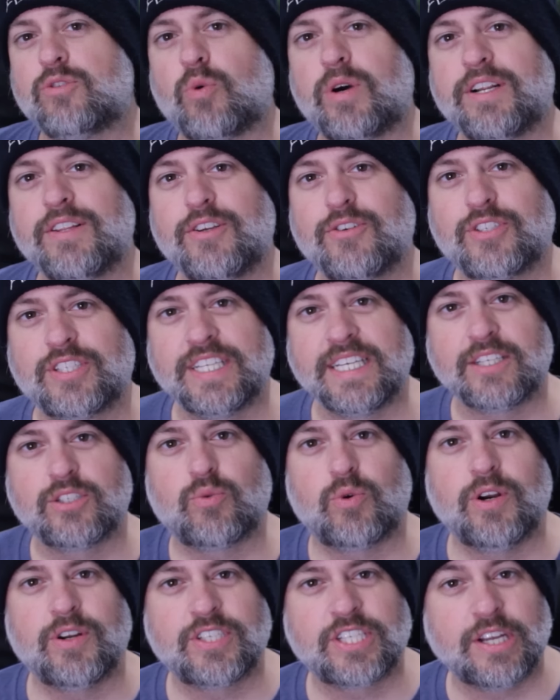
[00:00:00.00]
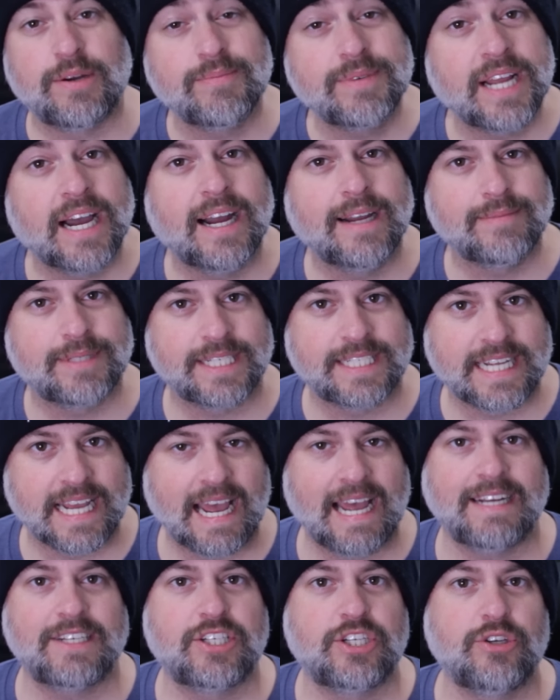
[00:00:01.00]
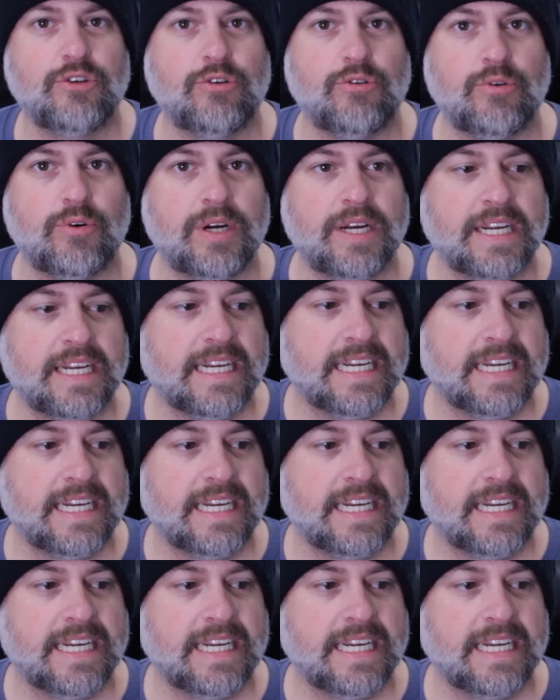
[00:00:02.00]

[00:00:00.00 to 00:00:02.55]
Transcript: one of those things where sometimes a tattoo